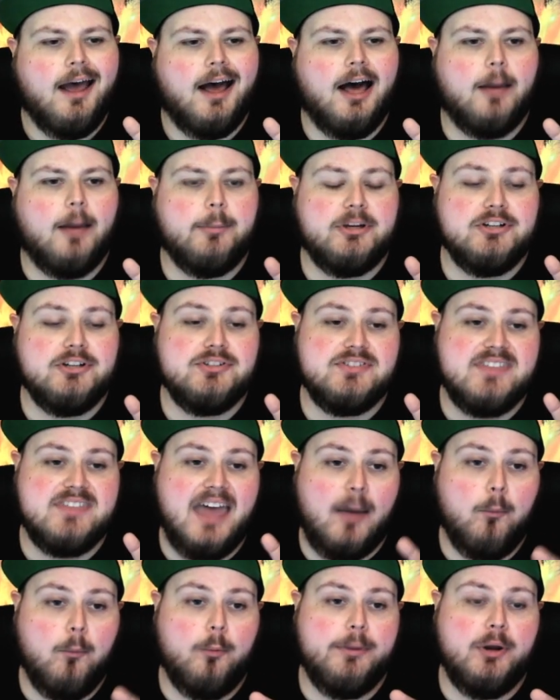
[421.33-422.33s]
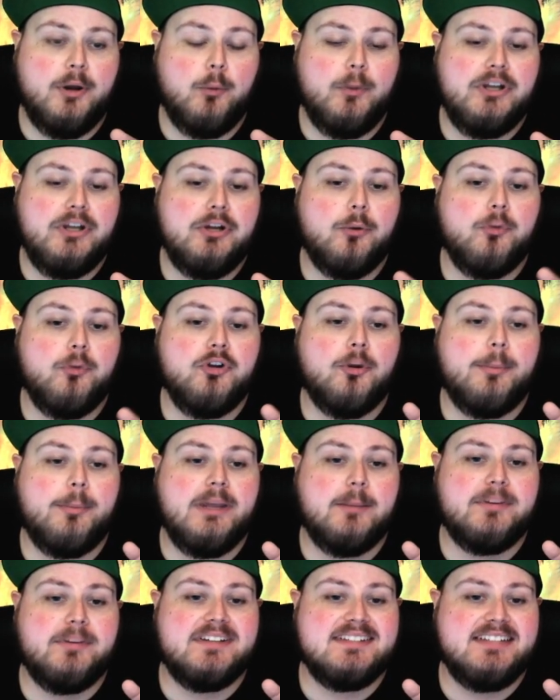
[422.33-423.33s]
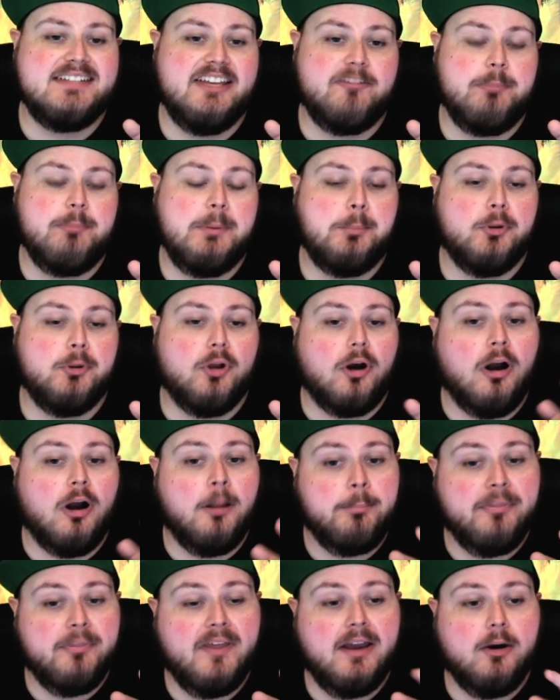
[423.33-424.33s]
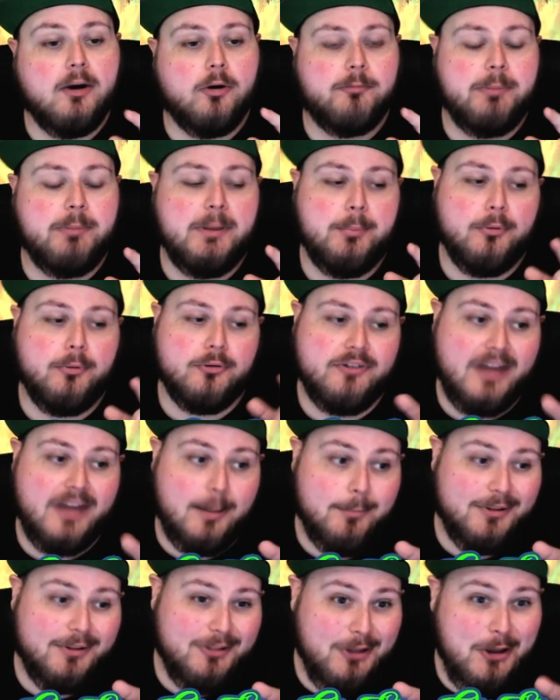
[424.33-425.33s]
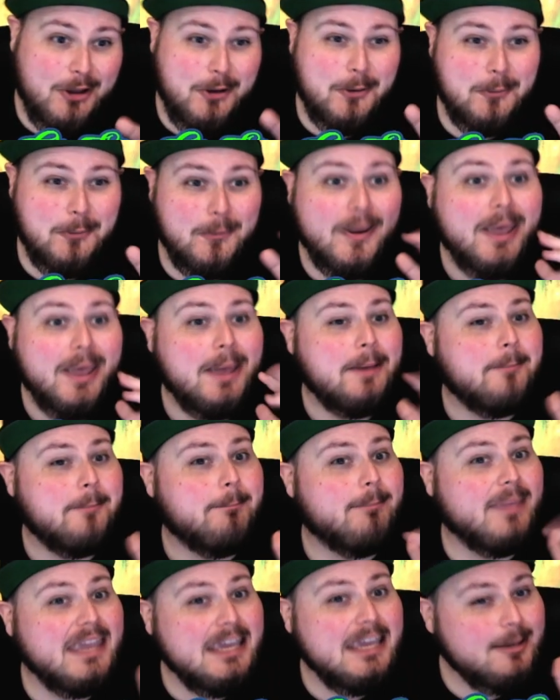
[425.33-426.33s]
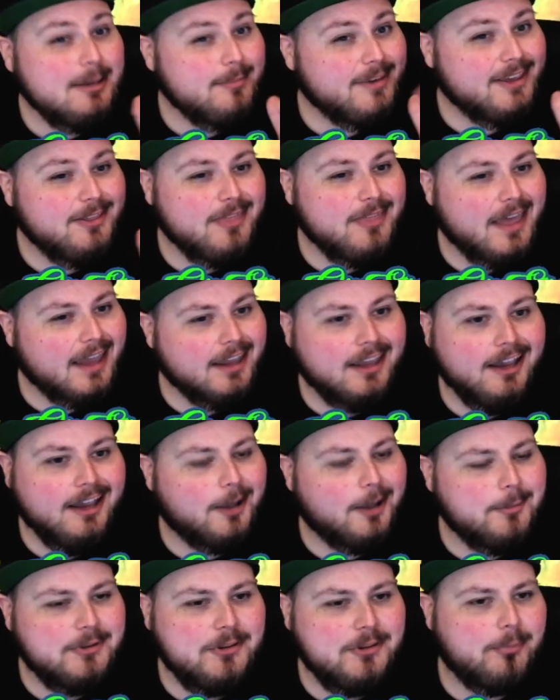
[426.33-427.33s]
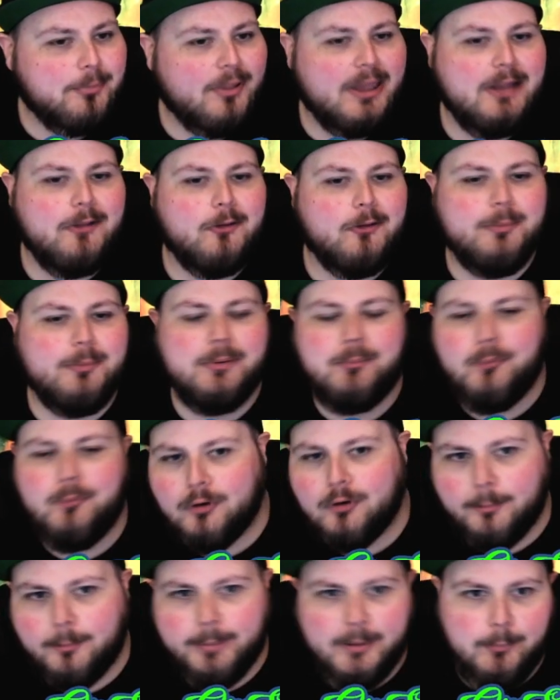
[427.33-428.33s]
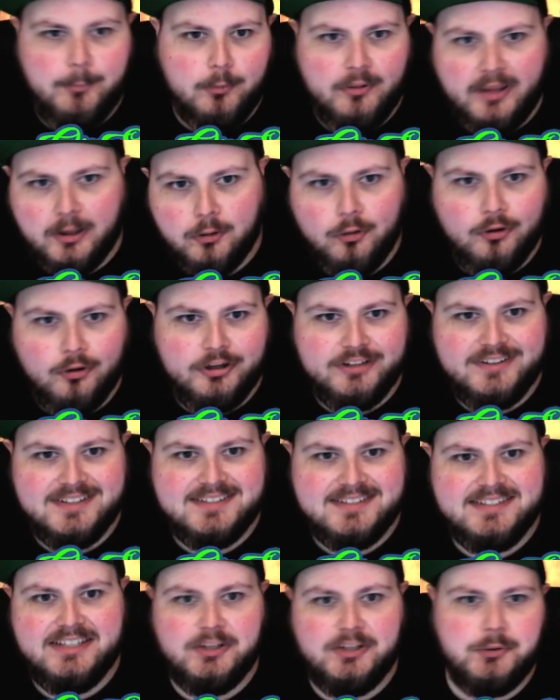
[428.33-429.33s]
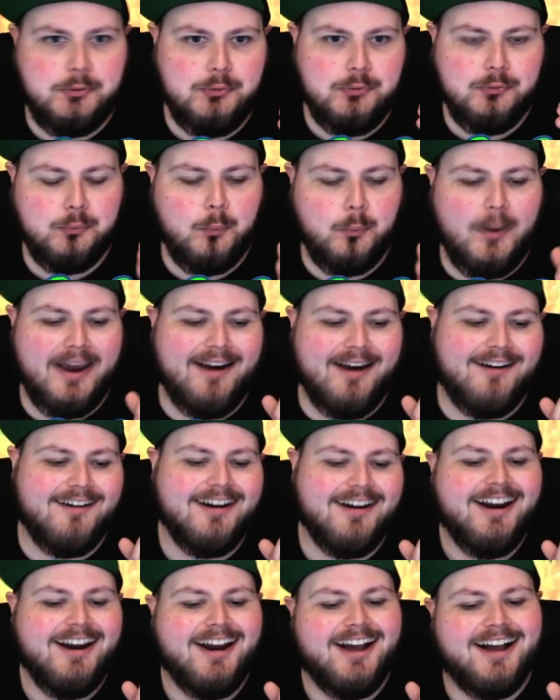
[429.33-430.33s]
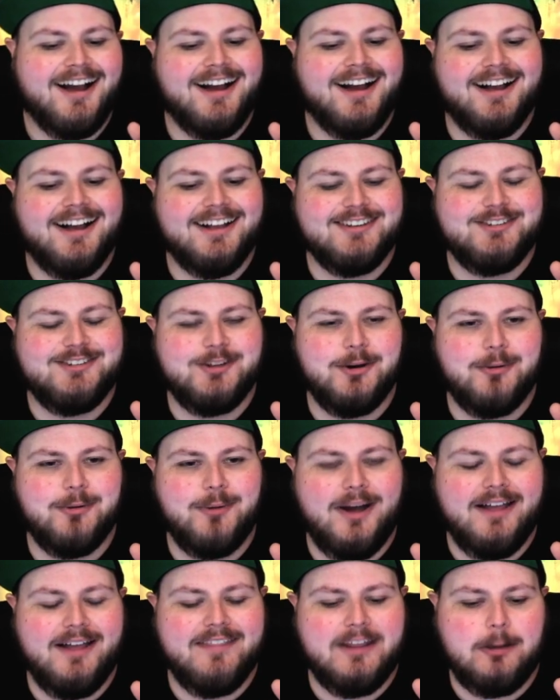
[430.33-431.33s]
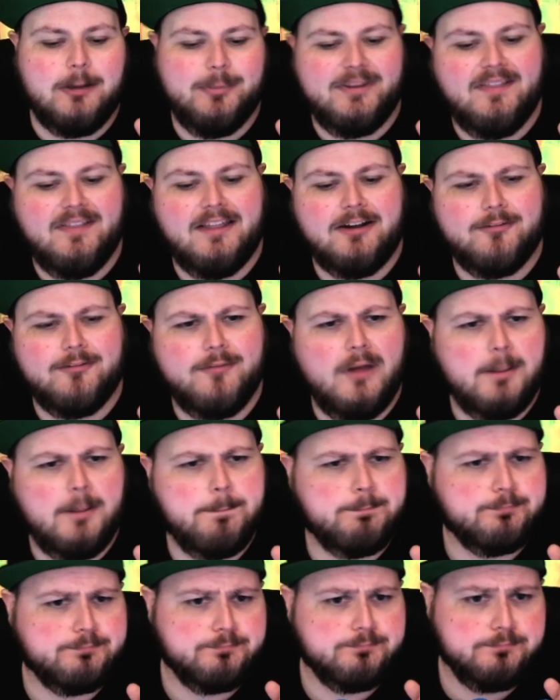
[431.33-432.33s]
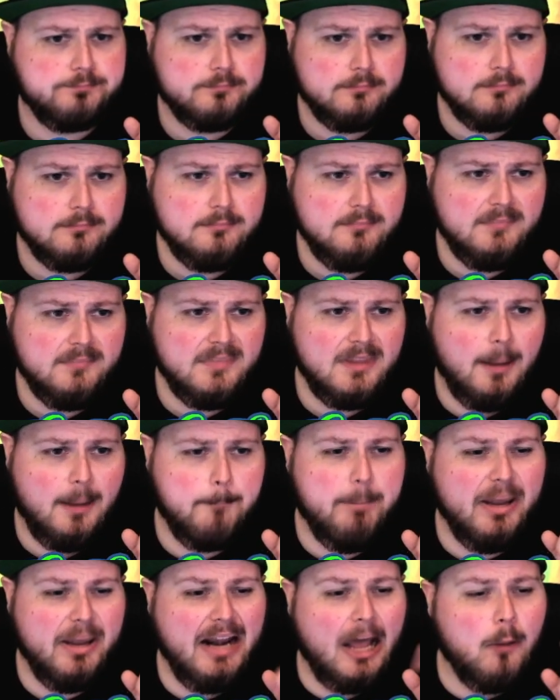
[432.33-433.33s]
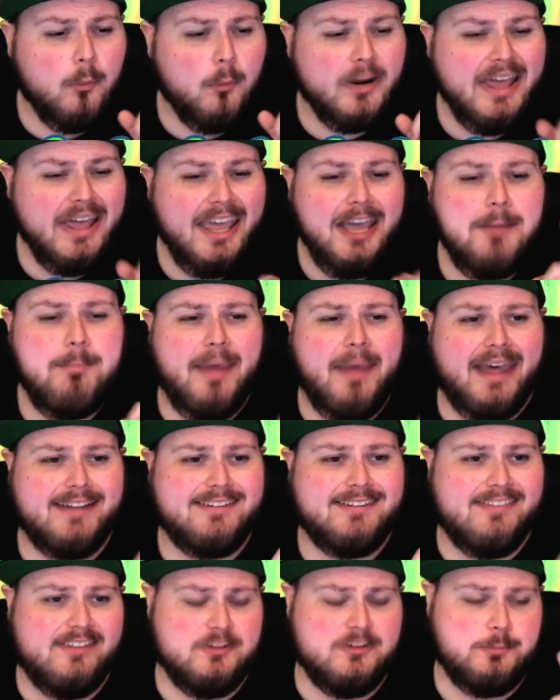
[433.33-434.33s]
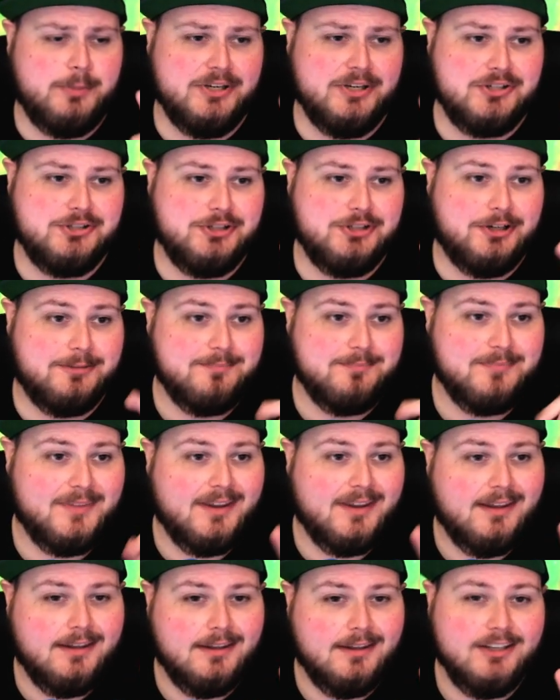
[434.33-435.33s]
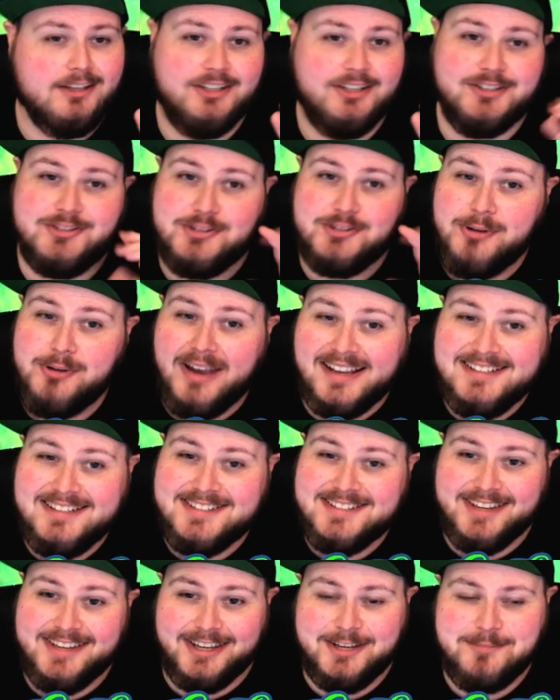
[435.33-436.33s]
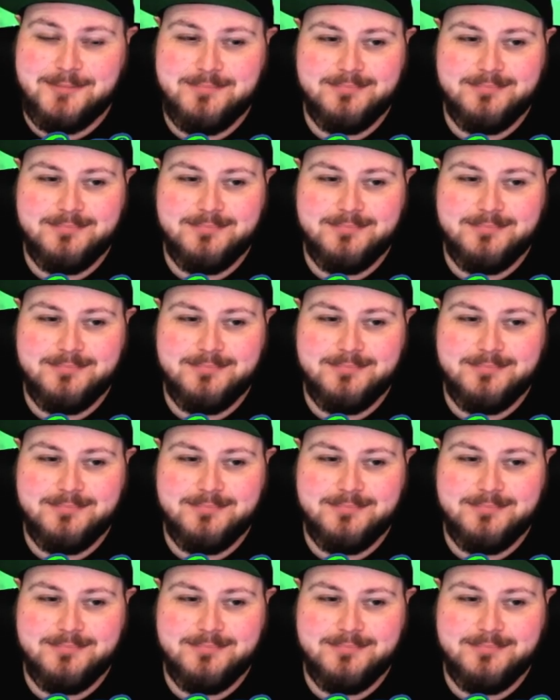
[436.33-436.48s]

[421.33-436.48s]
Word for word: because that will be a window you'll be able to see if people are up there or if people are down below. Maybe that can come into play a little bit more on people like looking to see who's where. So that'll be a lot of fun. But I want to head back to this picture, because do you guys see it?